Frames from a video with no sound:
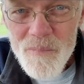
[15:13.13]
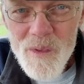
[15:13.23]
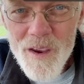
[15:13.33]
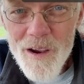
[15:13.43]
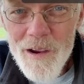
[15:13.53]

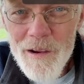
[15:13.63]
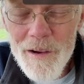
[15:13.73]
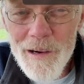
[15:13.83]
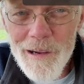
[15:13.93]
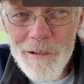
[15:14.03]

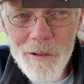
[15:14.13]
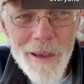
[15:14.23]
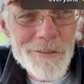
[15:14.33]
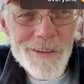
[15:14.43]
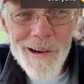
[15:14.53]

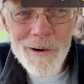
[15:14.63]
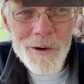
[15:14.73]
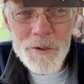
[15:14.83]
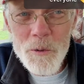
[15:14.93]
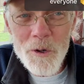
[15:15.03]
Last I
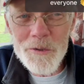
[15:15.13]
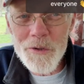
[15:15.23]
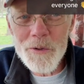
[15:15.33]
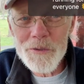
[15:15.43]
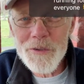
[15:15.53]
heard, you weren't
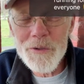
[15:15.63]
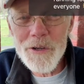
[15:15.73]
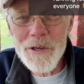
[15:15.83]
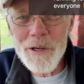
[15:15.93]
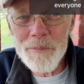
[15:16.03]
doing too
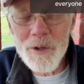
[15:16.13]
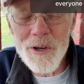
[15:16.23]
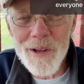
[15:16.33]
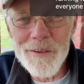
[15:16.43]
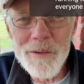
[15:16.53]
good,
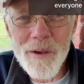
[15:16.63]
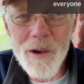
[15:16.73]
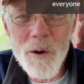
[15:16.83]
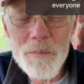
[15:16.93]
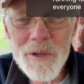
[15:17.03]
but I
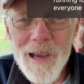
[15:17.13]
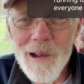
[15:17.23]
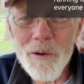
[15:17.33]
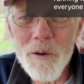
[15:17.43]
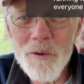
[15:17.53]
hope you
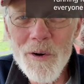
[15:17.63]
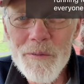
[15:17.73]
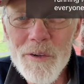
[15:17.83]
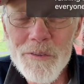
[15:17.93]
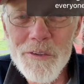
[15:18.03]
got over
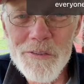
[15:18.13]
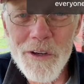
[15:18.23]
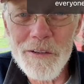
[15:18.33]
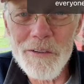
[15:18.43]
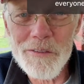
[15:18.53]
it. Just a
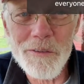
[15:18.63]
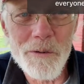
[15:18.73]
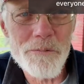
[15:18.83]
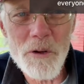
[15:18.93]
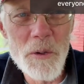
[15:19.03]
sickness or
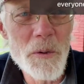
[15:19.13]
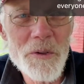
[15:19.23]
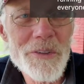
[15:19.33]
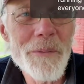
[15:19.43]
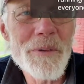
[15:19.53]
a flu or
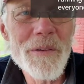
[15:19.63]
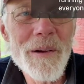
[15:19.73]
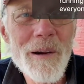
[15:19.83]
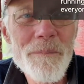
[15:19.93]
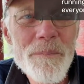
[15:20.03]
something
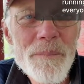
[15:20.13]
there.